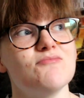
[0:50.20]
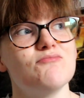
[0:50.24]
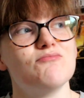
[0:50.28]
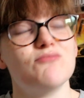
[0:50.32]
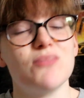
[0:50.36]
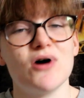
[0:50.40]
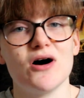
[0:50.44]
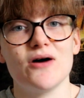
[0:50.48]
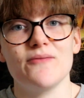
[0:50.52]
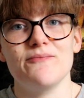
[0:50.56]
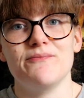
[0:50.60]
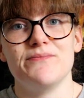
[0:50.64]

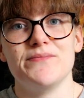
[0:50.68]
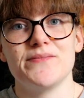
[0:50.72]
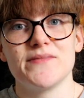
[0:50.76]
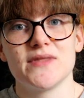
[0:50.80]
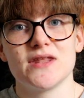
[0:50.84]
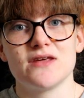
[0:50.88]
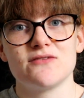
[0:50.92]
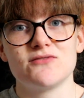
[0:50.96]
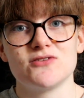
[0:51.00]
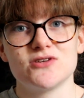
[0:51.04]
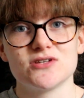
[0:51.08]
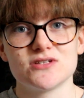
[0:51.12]
But
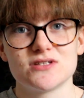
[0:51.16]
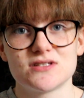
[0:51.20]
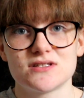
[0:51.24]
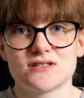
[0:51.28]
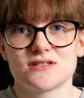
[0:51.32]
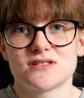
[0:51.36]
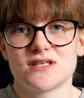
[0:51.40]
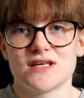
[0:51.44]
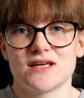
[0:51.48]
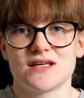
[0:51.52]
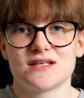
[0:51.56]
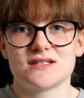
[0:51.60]
if you just
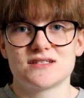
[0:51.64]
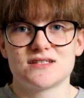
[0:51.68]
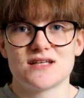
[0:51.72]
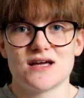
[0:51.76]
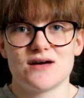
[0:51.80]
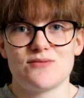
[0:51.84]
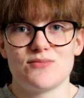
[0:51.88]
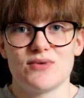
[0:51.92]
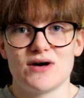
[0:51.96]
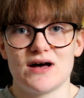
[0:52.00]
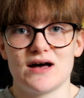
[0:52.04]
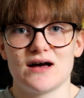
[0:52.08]
take a
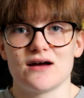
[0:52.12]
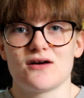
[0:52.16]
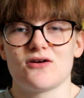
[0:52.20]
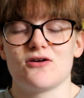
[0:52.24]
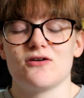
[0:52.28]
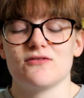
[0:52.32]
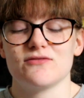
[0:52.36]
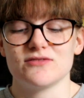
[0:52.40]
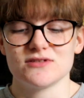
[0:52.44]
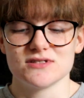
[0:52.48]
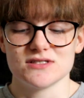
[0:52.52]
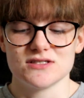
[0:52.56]
step back,
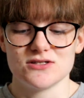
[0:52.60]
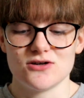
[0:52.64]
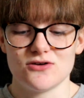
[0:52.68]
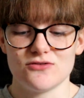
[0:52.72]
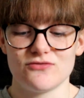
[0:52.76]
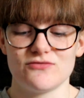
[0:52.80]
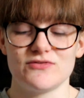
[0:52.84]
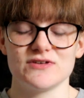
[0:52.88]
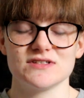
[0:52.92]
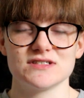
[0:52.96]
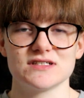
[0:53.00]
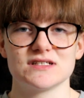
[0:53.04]
obviously not
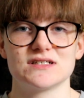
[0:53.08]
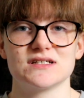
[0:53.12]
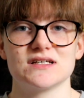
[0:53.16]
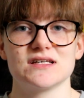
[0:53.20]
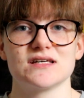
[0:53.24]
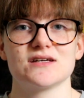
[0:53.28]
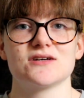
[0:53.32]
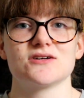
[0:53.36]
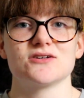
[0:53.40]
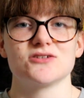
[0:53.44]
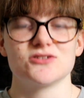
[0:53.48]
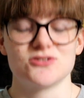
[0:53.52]

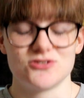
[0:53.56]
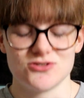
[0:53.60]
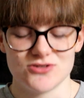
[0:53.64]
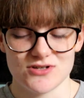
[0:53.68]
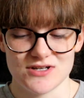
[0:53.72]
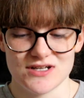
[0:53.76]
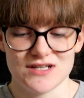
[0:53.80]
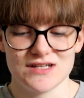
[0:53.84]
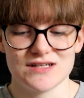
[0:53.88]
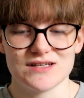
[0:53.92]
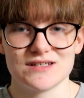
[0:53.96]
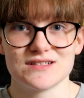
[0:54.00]
physically because you're
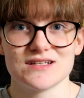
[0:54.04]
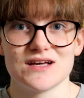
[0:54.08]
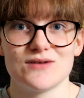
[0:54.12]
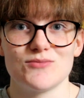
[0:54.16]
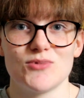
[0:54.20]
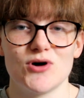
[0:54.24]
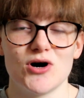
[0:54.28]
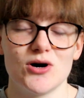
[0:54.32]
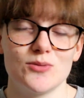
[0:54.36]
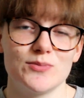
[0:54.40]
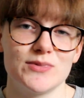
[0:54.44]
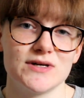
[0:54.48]
in an exam
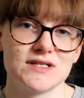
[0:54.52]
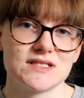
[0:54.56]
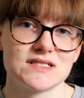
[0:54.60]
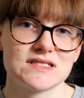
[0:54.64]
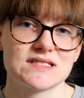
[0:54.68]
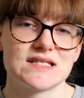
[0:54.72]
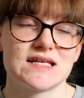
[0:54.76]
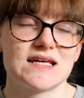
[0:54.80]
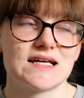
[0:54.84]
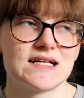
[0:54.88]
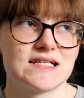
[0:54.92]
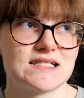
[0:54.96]
hall, but
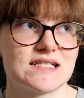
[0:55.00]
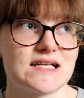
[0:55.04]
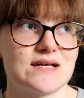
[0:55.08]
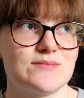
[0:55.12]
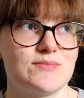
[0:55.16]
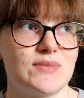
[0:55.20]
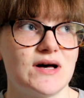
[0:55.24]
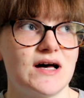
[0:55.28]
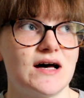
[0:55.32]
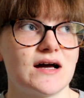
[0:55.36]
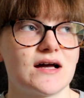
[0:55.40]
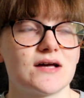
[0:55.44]
just take a step
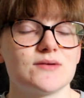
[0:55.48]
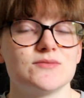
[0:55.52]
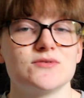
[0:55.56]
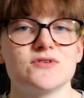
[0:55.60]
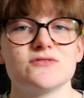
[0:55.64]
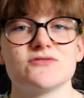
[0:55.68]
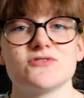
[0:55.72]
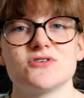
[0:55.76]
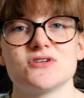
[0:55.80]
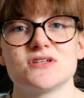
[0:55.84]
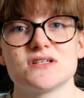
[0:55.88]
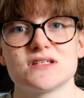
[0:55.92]
back,
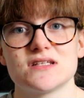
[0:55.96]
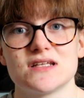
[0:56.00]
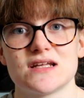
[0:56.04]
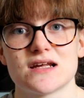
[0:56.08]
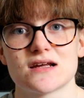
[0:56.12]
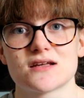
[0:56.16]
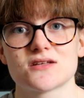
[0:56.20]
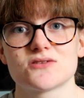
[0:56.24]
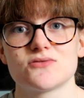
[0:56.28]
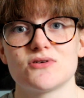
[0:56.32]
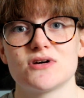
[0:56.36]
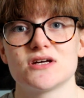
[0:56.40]
move on to the
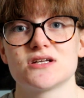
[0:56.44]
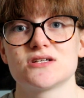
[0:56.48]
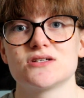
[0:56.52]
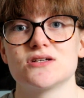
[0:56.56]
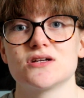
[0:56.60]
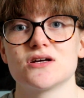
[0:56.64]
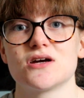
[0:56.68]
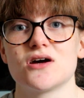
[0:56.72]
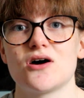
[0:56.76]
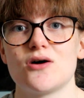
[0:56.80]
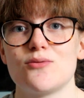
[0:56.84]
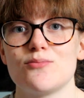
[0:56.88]
next question
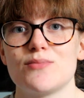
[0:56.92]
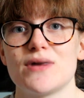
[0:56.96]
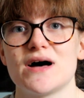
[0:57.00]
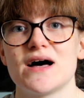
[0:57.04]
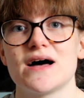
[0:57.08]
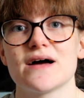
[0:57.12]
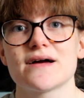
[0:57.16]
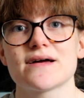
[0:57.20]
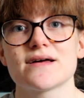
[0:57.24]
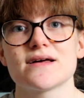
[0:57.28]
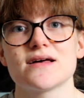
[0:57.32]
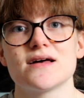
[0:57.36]
and come
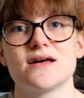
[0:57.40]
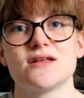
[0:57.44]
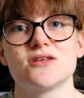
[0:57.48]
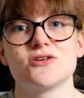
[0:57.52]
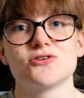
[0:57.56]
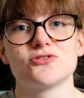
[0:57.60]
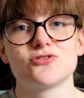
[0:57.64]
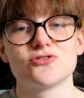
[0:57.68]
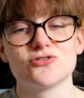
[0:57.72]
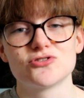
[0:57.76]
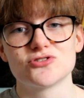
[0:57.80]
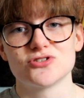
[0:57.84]
back and
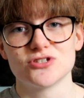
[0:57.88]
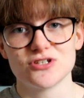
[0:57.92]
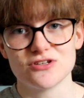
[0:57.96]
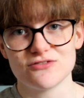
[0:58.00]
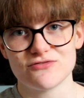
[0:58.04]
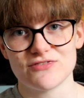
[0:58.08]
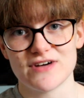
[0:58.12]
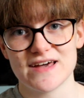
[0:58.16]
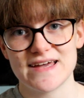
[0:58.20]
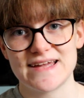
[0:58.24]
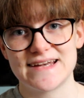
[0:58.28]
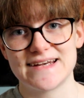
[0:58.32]
you'll usually
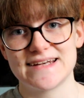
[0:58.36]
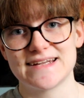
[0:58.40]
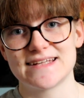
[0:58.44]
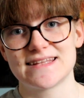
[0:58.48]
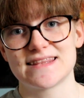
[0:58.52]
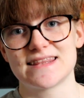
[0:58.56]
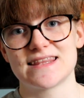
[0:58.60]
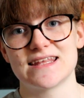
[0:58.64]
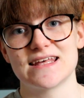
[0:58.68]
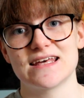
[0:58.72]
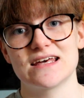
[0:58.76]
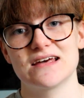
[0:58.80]
find
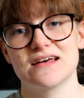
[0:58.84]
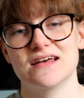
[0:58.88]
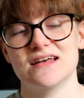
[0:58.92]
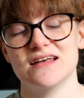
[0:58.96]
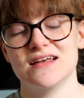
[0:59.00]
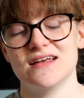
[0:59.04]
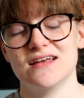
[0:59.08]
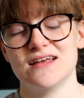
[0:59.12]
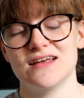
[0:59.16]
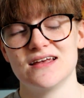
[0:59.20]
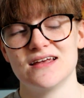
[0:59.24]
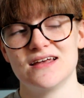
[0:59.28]
that
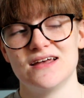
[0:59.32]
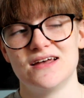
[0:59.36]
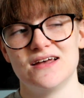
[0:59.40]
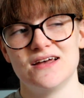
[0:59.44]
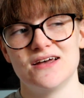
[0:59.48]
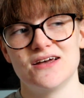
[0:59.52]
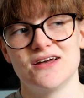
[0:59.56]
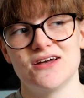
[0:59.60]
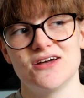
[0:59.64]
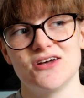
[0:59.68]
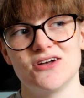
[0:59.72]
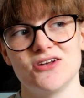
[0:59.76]

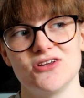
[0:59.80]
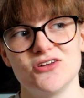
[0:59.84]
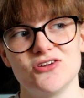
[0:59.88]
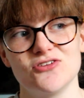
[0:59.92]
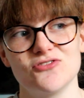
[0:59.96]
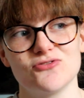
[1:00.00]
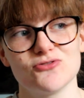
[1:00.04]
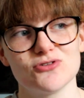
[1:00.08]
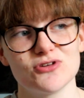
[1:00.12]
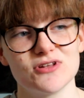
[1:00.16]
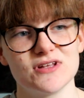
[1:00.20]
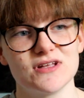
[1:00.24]

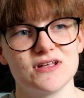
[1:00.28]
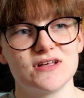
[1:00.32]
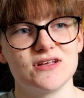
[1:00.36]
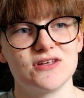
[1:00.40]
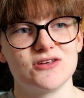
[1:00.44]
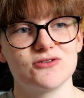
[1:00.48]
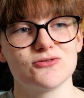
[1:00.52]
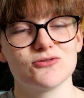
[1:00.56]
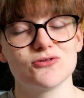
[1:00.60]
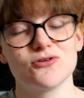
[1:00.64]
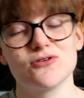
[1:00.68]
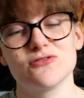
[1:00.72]
you were you were